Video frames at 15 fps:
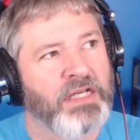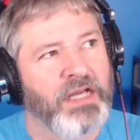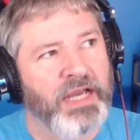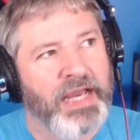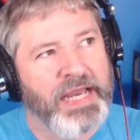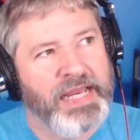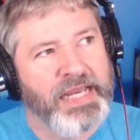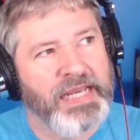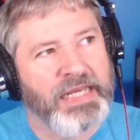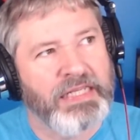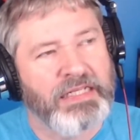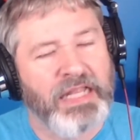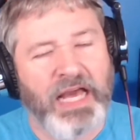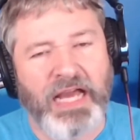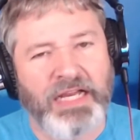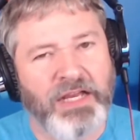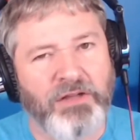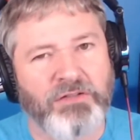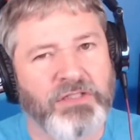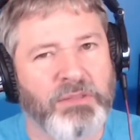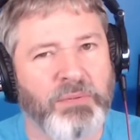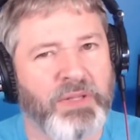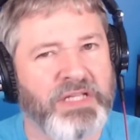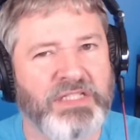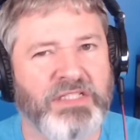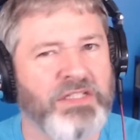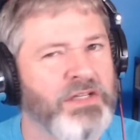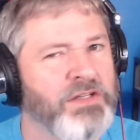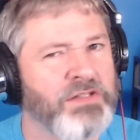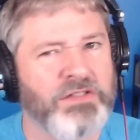And I go to the place, and
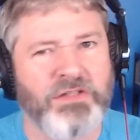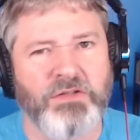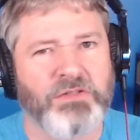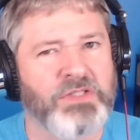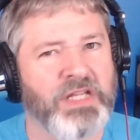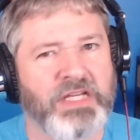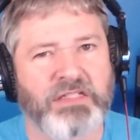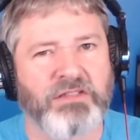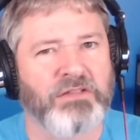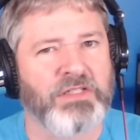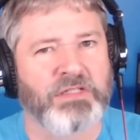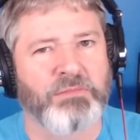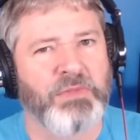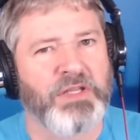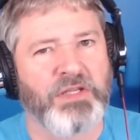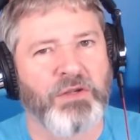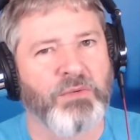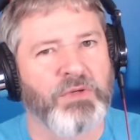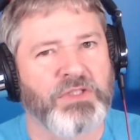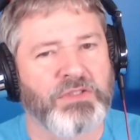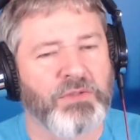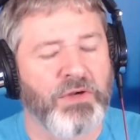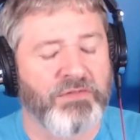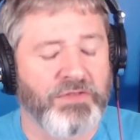there's no steaks on this menu whatsoever.